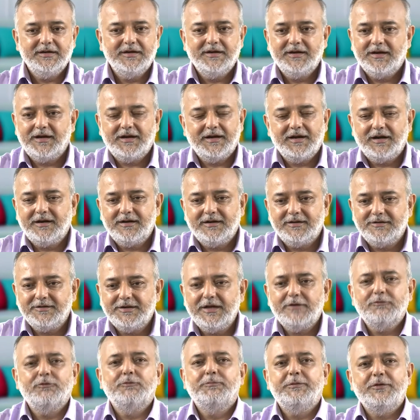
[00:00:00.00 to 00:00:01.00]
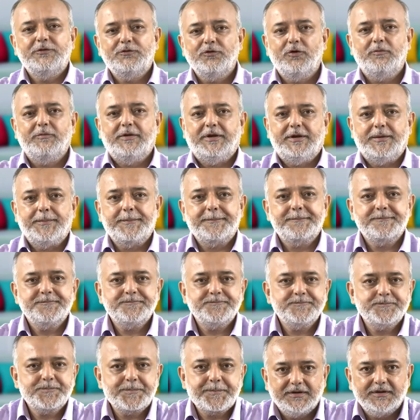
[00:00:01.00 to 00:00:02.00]
and, and there would be so many.
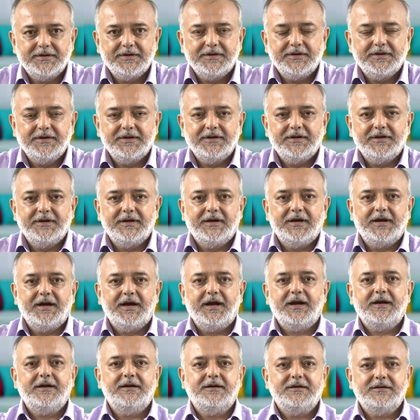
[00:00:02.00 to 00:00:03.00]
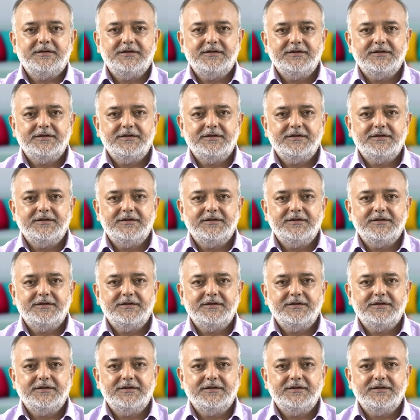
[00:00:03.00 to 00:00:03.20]
And